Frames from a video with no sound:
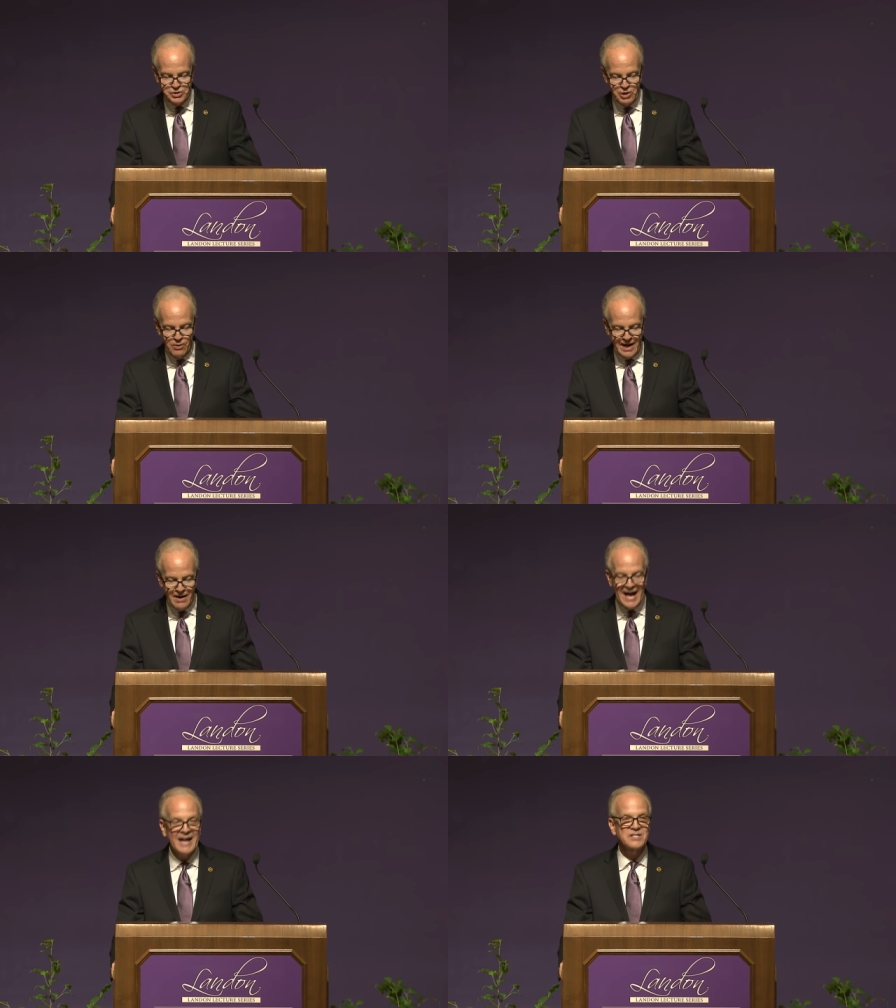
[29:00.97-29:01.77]
to show
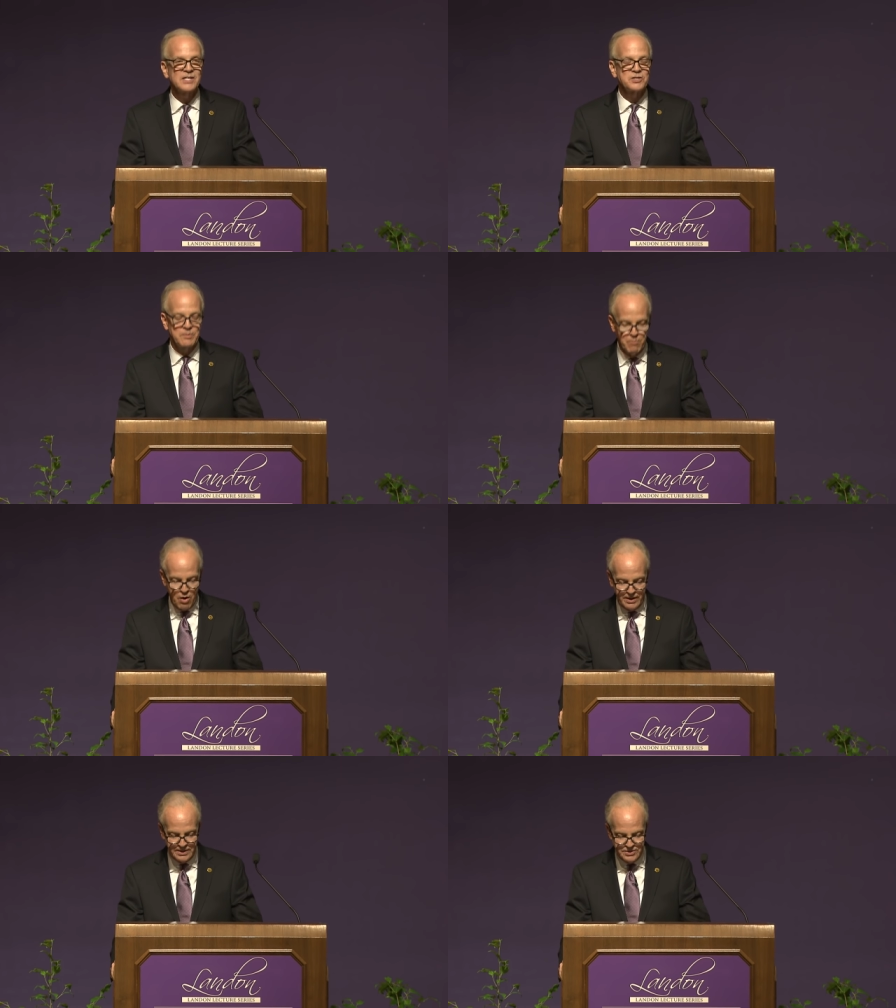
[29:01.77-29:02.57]
how access to
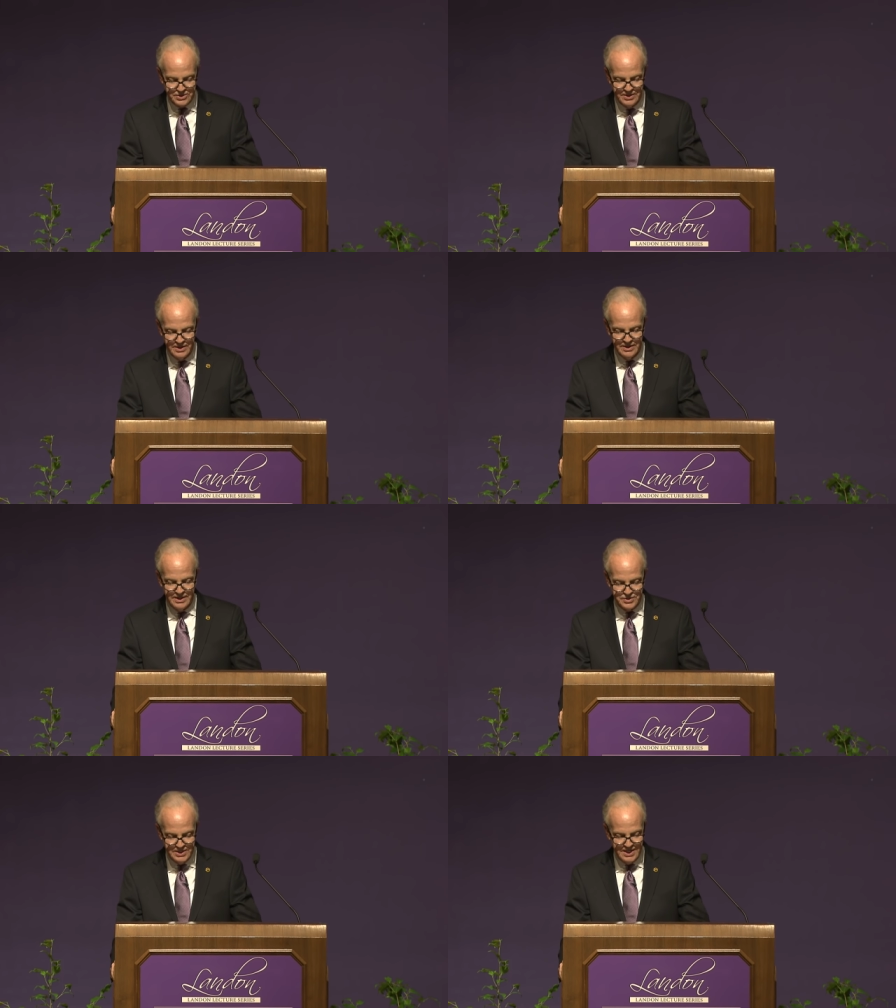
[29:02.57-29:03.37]
markets
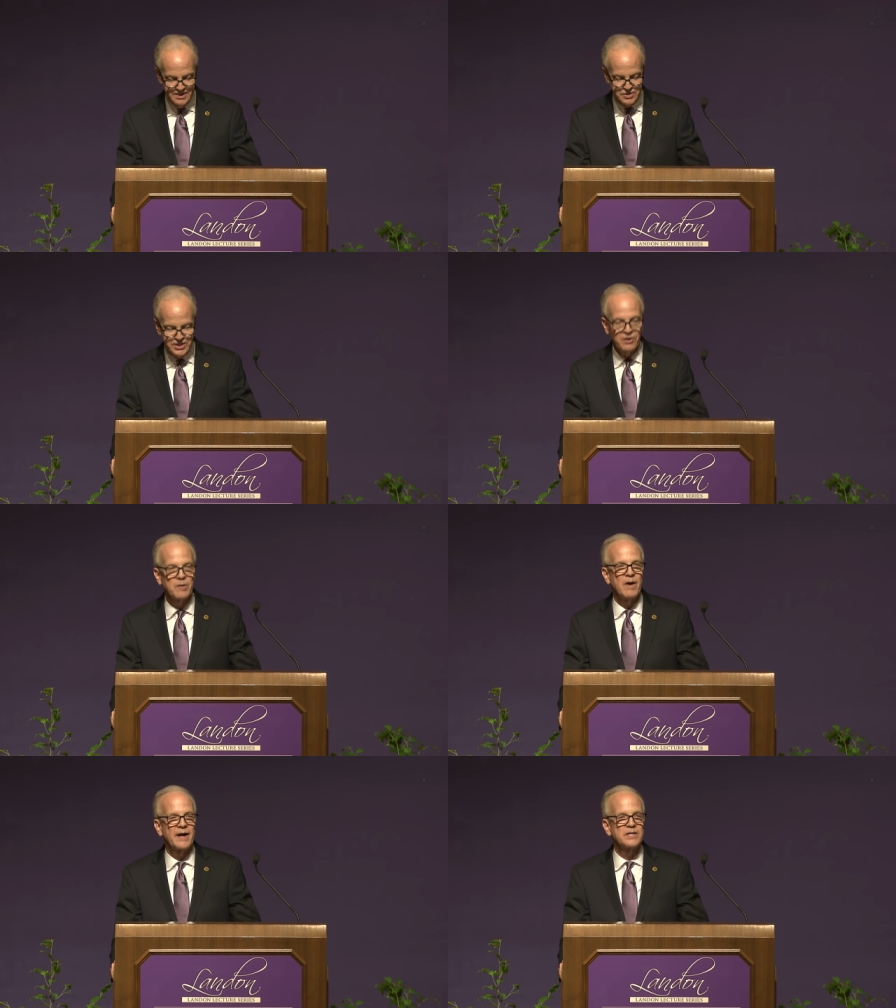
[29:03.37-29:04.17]
is needed to sell
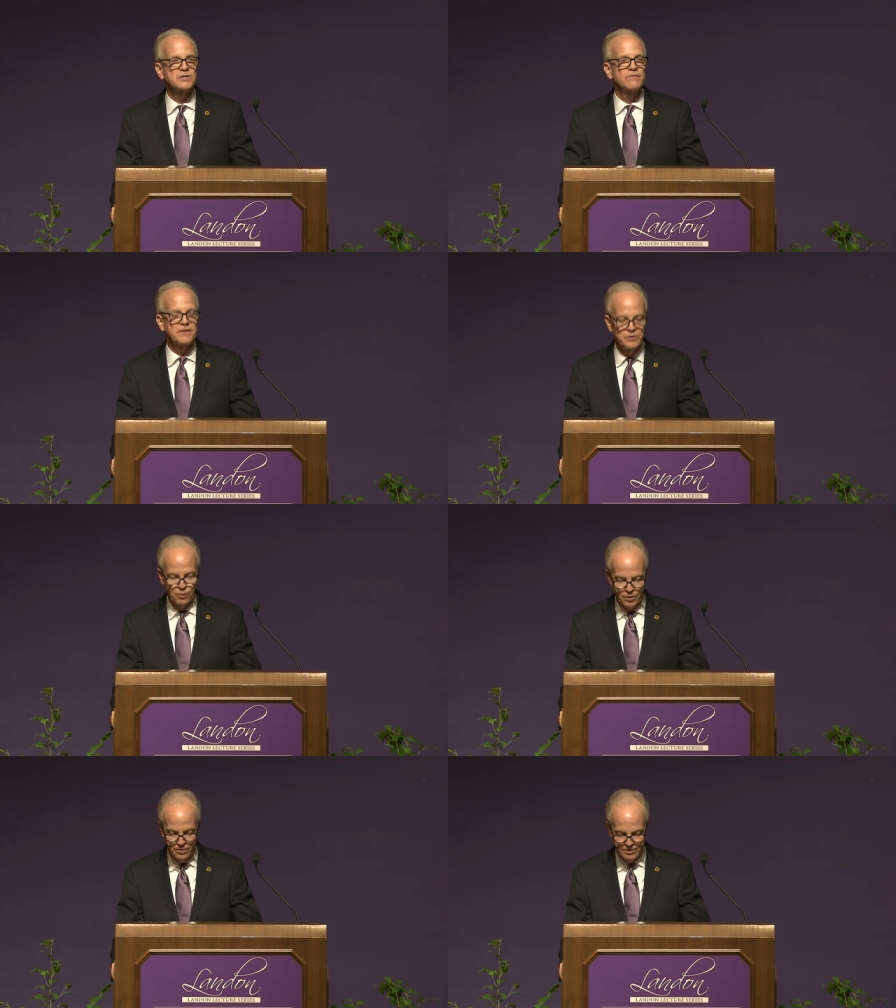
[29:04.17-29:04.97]
commodities and feed the
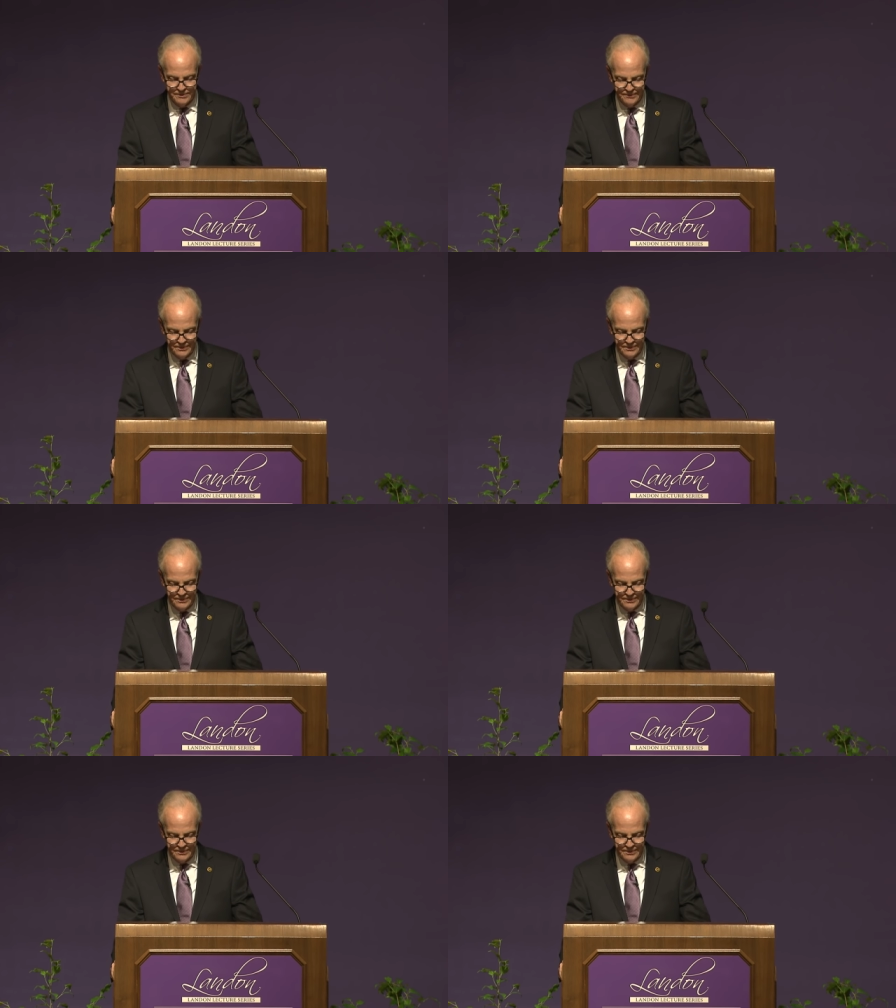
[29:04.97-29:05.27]
world.